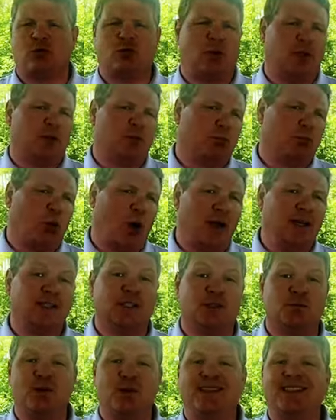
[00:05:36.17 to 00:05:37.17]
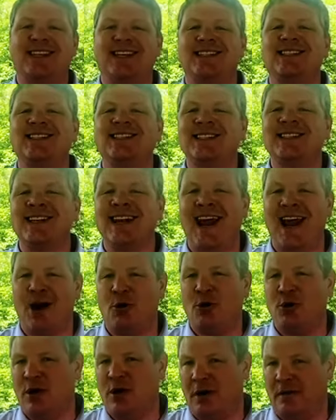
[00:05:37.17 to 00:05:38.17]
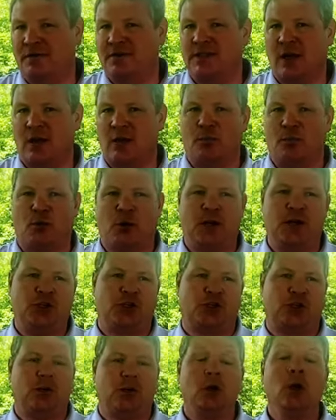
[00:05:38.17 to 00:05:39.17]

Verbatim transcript: rates, prices, but this is an area of celebration.